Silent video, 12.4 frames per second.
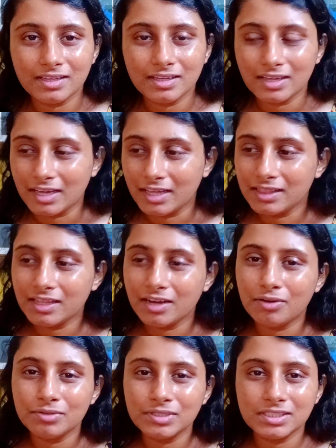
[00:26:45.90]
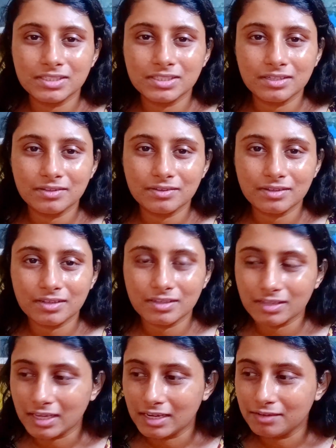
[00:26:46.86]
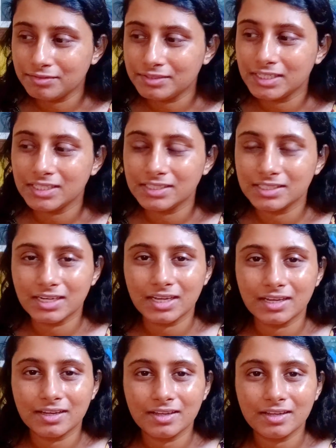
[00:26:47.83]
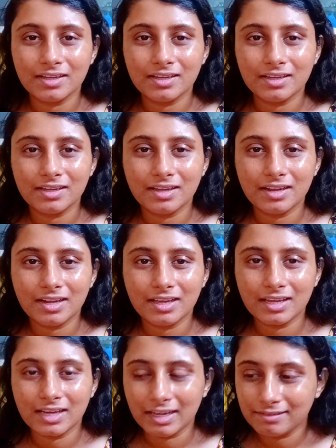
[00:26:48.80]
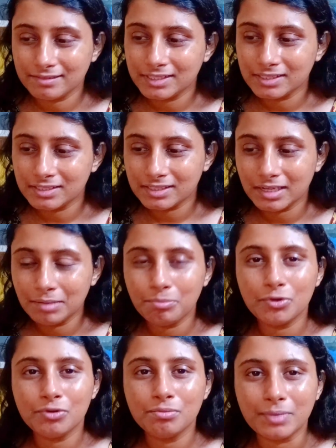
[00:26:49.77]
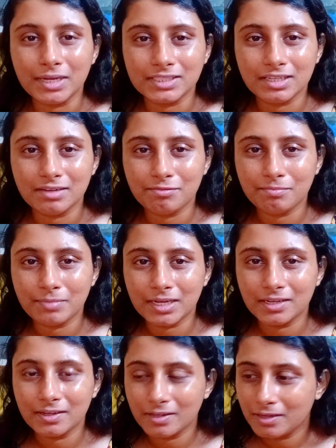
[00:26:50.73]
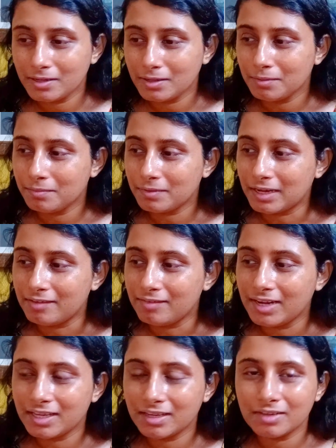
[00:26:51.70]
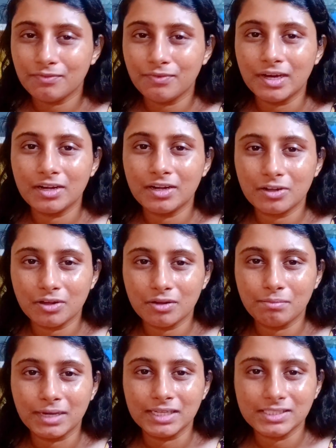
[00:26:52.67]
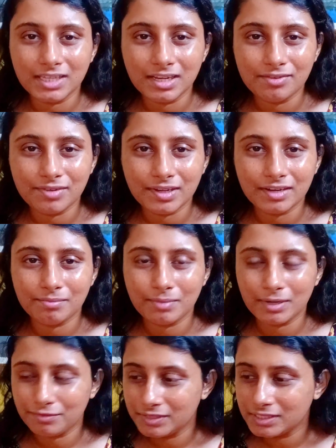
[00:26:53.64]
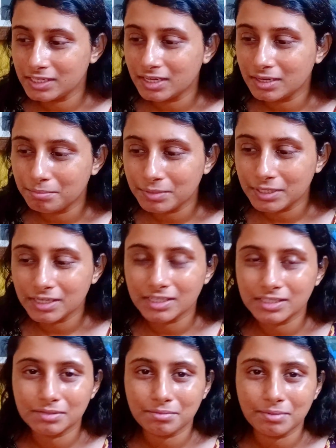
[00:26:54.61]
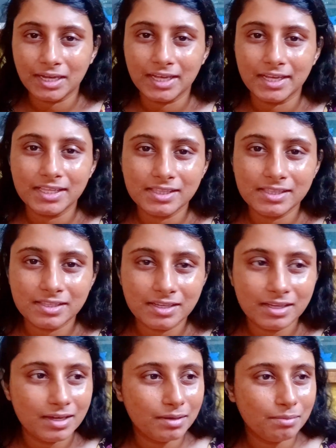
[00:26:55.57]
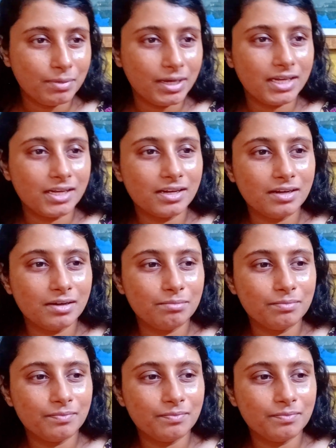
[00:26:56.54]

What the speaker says: and now is kind of changed. Like I have just improved myself. I have like worked on myself, my physical appearance, my health, my income.